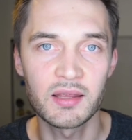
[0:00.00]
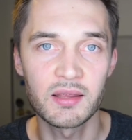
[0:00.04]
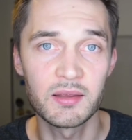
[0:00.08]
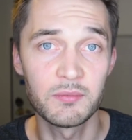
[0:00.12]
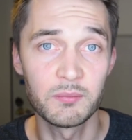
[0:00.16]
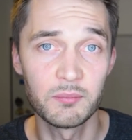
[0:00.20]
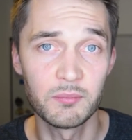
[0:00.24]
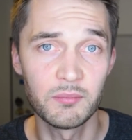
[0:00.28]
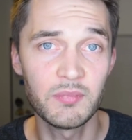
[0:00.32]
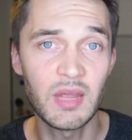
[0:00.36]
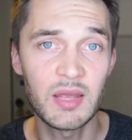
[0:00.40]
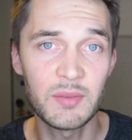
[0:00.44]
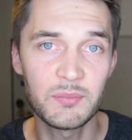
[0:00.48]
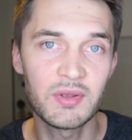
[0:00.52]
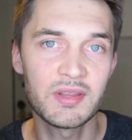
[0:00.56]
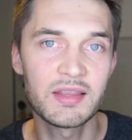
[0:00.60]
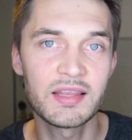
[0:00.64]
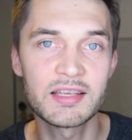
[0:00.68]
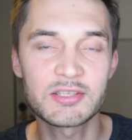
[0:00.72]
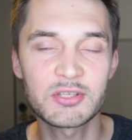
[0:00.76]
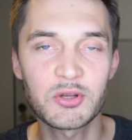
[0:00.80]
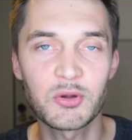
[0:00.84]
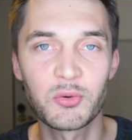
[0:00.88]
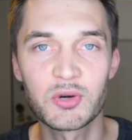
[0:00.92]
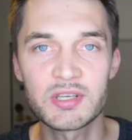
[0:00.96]
maybe
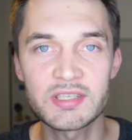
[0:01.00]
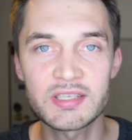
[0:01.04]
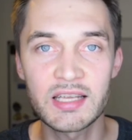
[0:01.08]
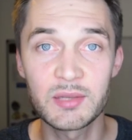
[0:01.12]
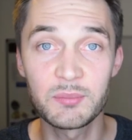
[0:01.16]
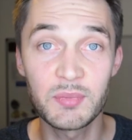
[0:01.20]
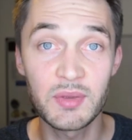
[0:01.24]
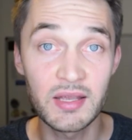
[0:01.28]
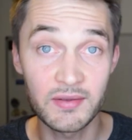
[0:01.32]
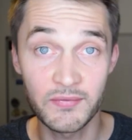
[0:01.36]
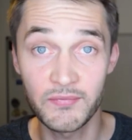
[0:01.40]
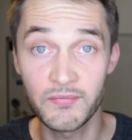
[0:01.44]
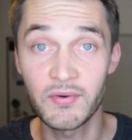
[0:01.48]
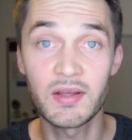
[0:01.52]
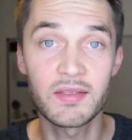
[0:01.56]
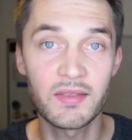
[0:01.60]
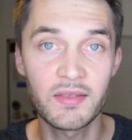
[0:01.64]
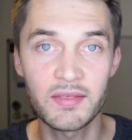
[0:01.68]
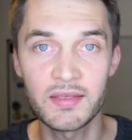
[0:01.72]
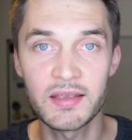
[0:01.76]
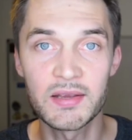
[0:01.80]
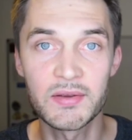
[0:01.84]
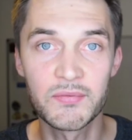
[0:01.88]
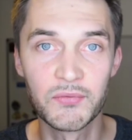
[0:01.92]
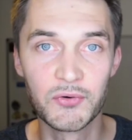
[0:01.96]
this course can be a fun
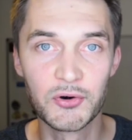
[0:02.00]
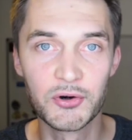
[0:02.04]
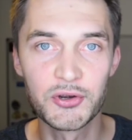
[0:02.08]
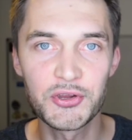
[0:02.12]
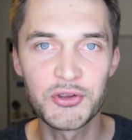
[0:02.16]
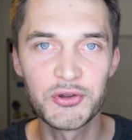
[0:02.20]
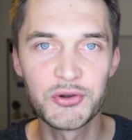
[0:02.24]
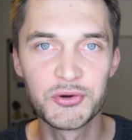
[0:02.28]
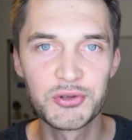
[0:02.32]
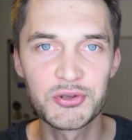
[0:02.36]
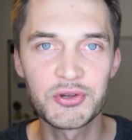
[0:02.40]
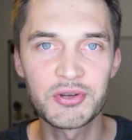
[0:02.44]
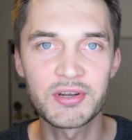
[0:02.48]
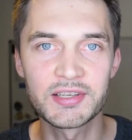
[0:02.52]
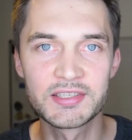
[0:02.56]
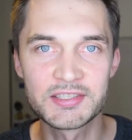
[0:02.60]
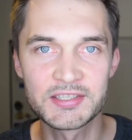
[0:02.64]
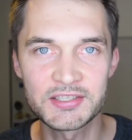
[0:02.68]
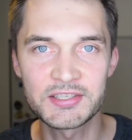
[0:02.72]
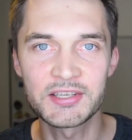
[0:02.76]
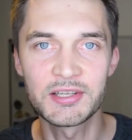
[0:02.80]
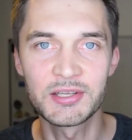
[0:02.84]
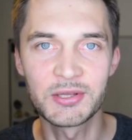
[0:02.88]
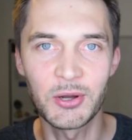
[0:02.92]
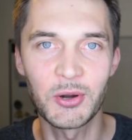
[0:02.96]
thing for you. You can
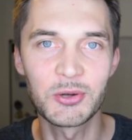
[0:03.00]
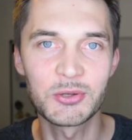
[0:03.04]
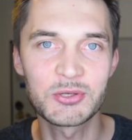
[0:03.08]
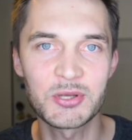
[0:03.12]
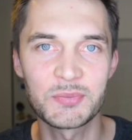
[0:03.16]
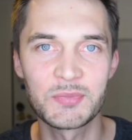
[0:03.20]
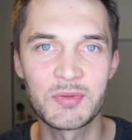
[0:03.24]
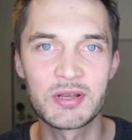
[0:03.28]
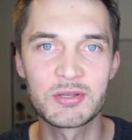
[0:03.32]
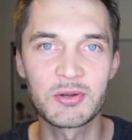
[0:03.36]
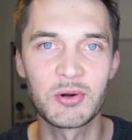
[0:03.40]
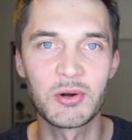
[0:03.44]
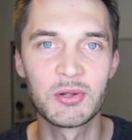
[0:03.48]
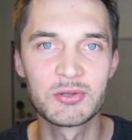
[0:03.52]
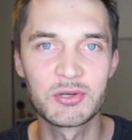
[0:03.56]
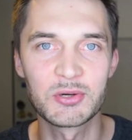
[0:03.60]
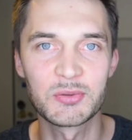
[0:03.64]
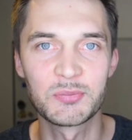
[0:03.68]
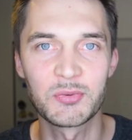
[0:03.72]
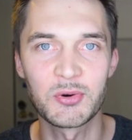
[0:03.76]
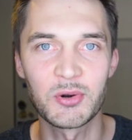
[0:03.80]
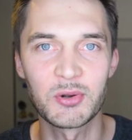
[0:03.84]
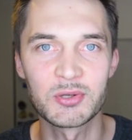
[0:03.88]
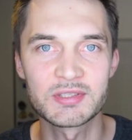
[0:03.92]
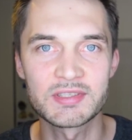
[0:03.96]
still automate all your
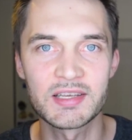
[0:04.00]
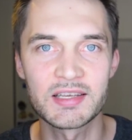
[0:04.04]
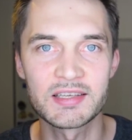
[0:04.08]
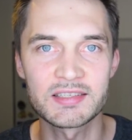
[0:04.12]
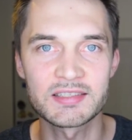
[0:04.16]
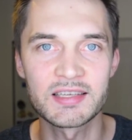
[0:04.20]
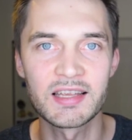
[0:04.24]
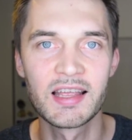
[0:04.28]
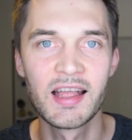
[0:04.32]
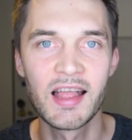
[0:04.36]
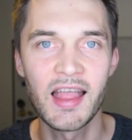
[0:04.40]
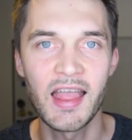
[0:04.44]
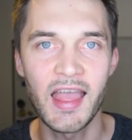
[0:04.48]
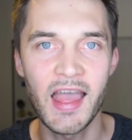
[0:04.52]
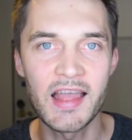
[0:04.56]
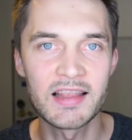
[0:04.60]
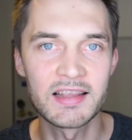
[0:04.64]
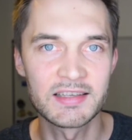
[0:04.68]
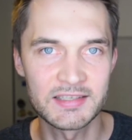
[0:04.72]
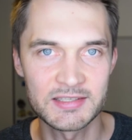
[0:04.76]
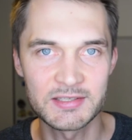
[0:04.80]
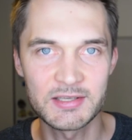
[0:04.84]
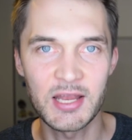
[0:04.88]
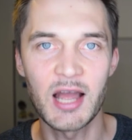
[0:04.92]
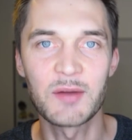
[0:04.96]
process and
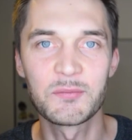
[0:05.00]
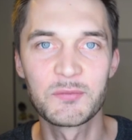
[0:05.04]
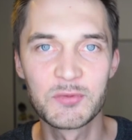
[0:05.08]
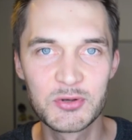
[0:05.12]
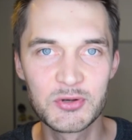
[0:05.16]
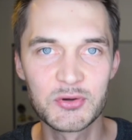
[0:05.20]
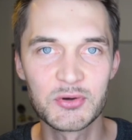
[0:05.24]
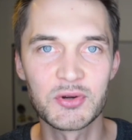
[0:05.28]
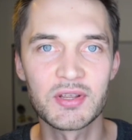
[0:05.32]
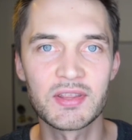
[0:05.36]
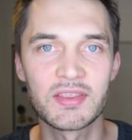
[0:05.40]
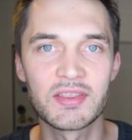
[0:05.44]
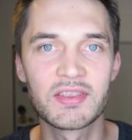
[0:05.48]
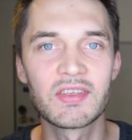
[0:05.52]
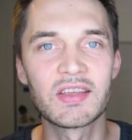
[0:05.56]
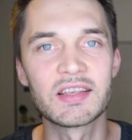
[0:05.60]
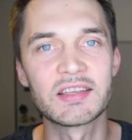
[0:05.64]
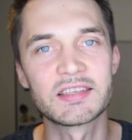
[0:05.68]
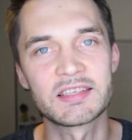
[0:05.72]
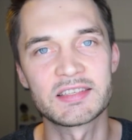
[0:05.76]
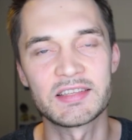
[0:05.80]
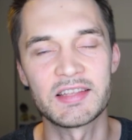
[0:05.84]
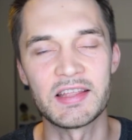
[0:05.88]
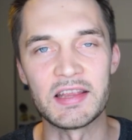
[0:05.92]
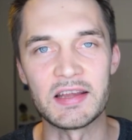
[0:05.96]
stop doing
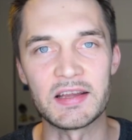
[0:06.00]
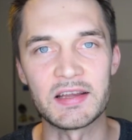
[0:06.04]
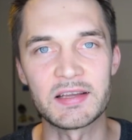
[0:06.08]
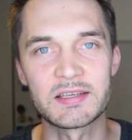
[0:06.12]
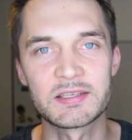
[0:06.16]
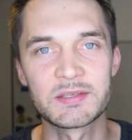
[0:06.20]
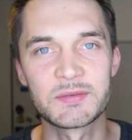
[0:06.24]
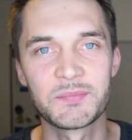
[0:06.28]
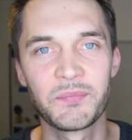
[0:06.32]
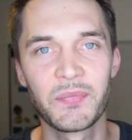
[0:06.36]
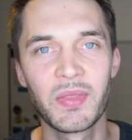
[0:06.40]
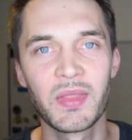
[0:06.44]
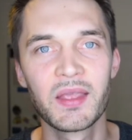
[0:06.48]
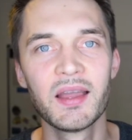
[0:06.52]
these things.